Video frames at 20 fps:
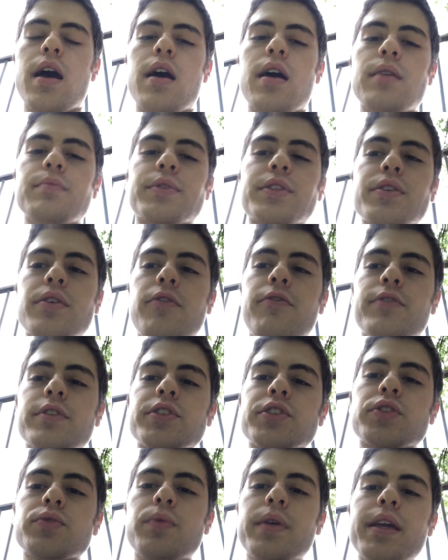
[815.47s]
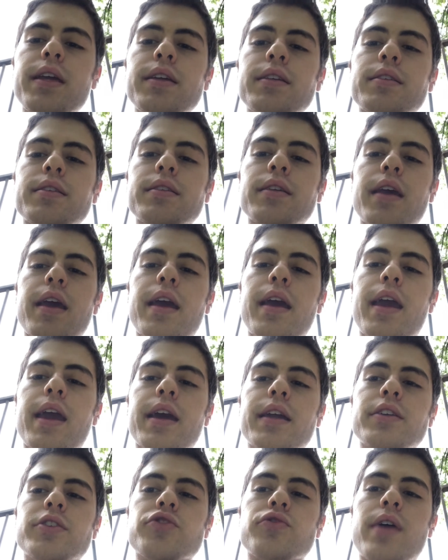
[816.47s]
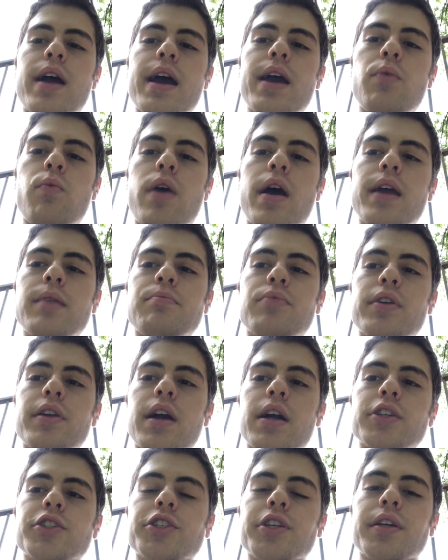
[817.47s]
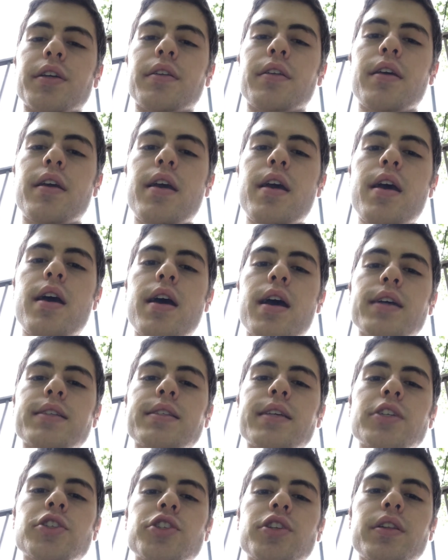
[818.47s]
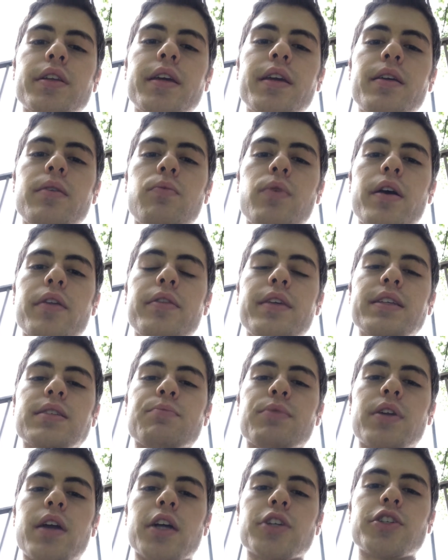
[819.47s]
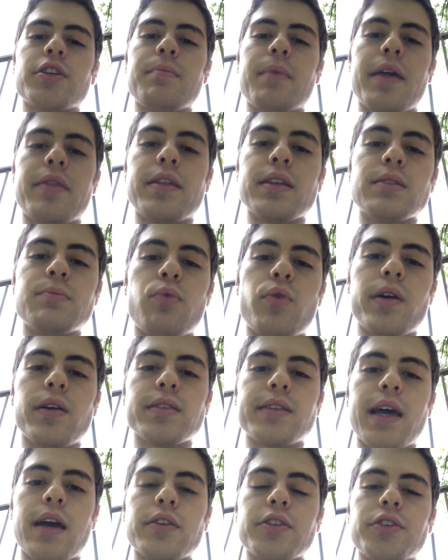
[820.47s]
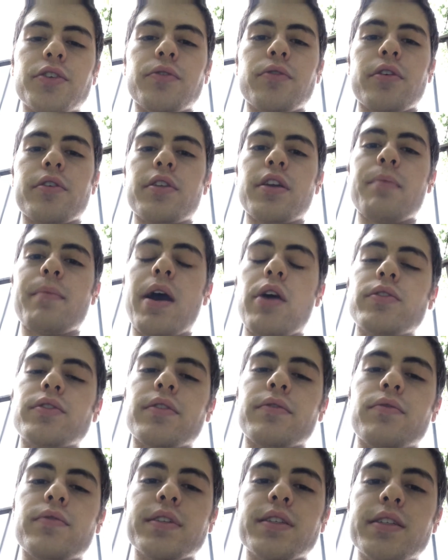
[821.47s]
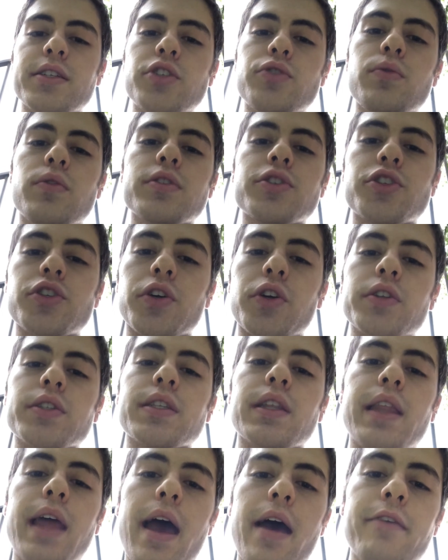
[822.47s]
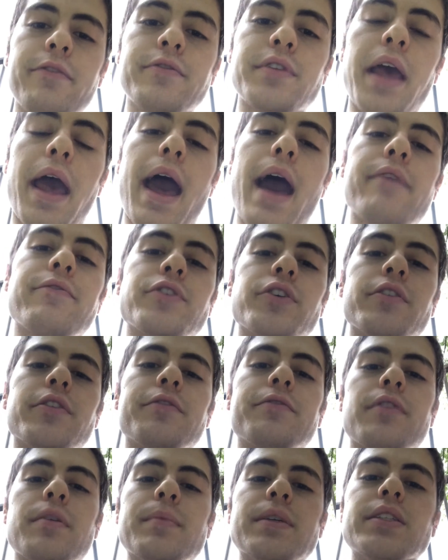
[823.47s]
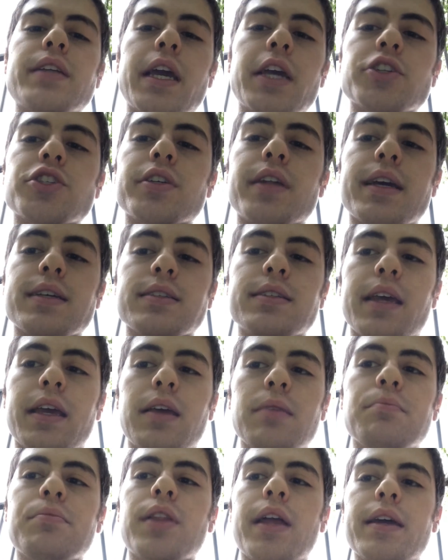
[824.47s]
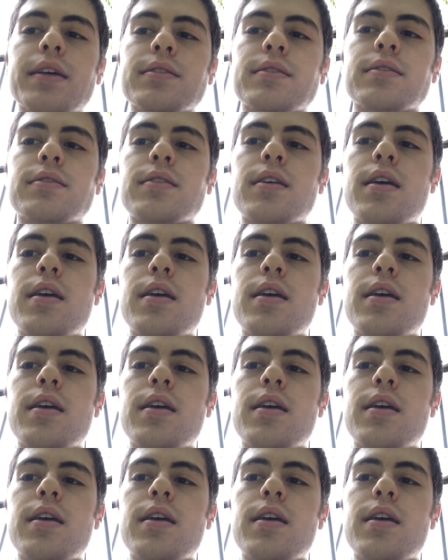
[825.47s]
So for sweet and dry wine production, essentially what these production methods boil down to are the amount of residual sugars left after fermentation has taken place.